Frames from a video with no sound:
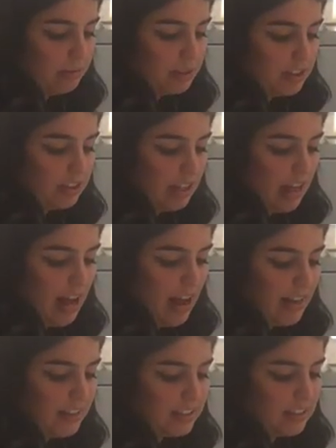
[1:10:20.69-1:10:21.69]
would
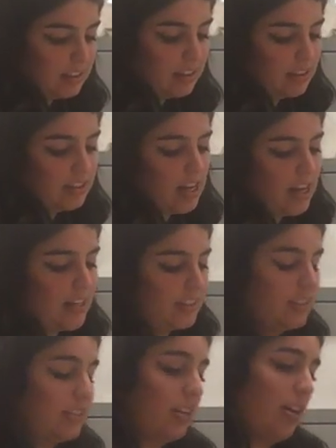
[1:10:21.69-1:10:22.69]
ask that